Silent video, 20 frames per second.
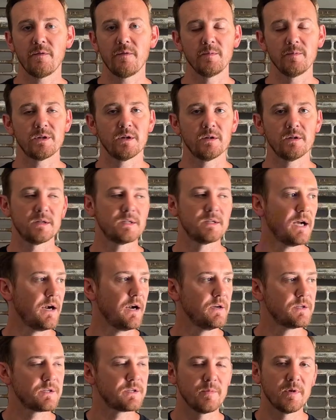I'm sure at the tire
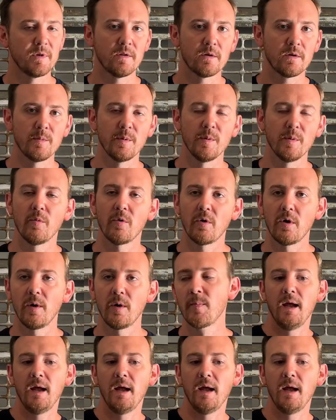it's gonna be a little bit more.